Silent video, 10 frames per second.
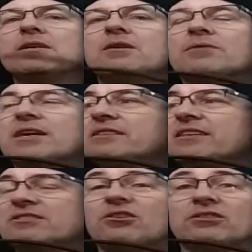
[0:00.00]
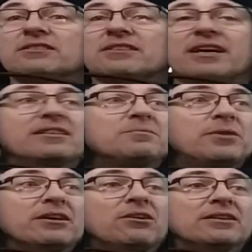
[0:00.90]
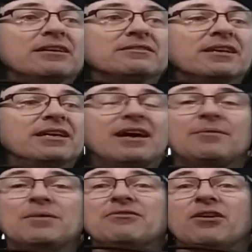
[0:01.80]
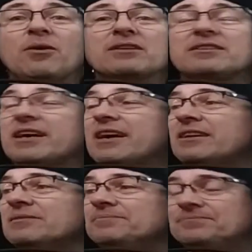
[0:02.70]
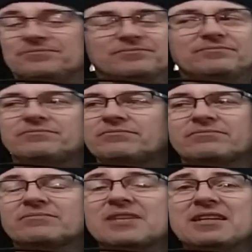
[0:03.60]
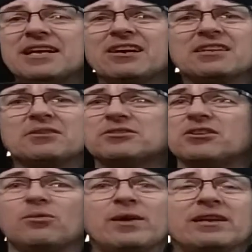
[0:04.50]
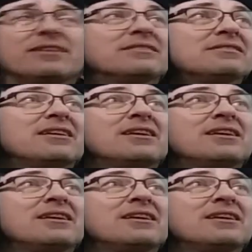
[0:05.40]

When I say it's cold outside, it's pretty cold outside. I went for a walk today. Thank God there was no wind, because